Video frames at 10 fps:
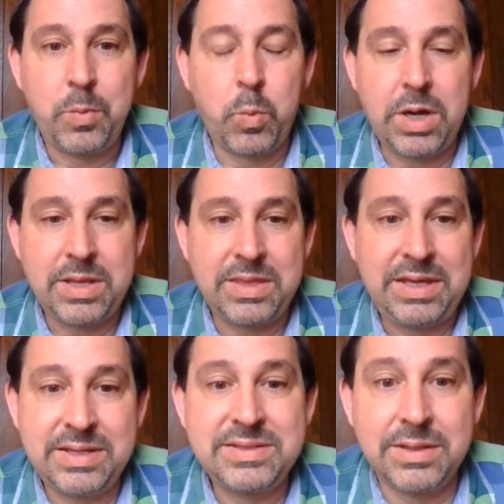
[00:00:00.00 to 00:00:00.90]
what the
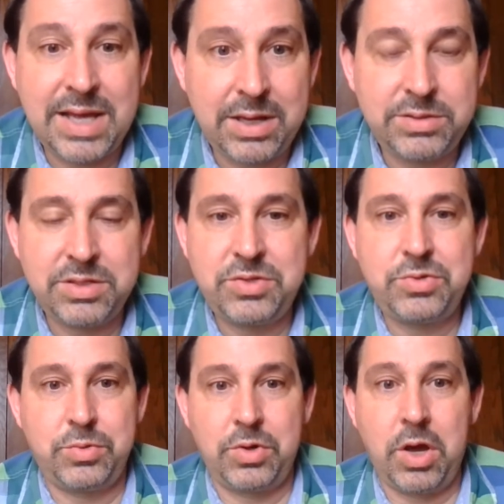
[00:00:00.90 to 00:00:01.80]
kid's allowed to
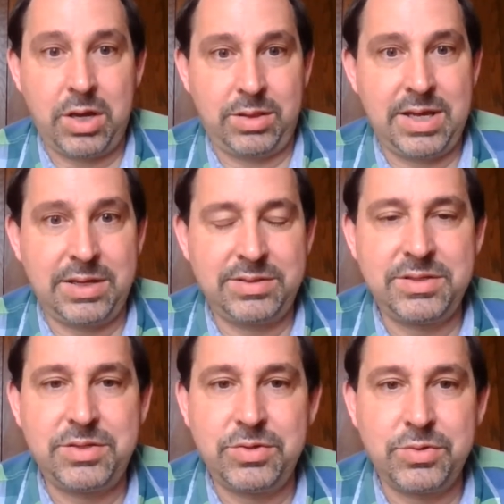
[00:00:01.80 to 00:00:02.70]
do or not allowed to
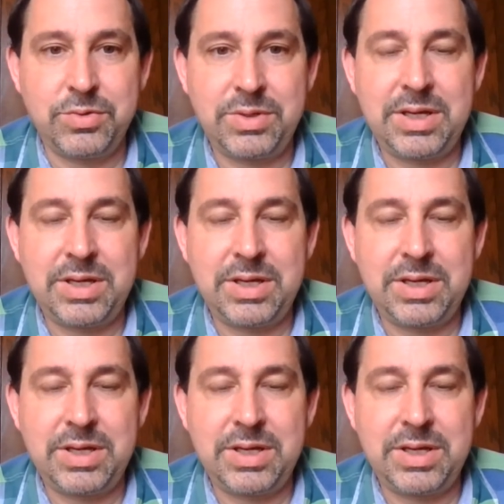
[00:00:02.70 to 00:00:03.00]
do.